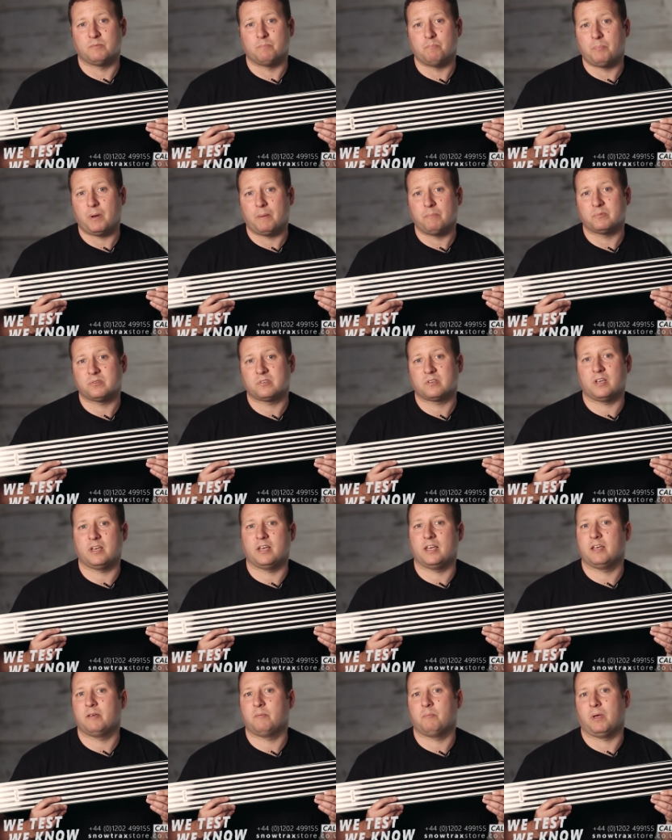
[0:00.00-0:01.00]
some bump
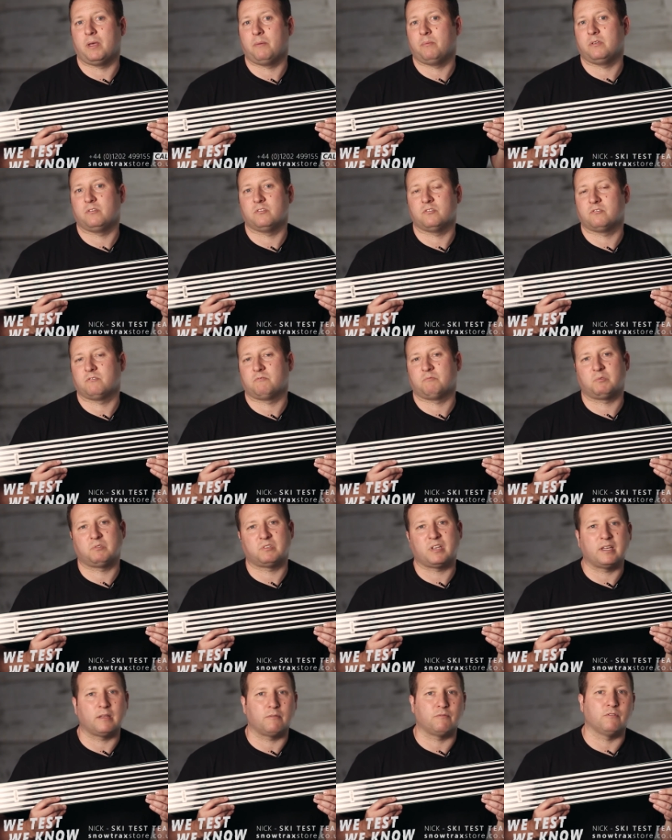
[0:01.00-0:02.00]
skiing, maybe just
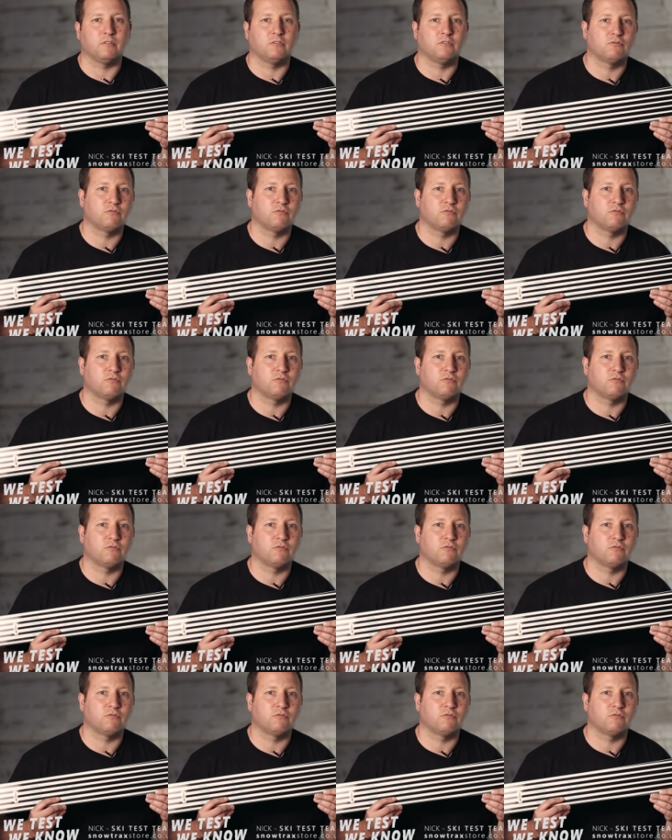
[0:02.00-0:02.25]
take it through the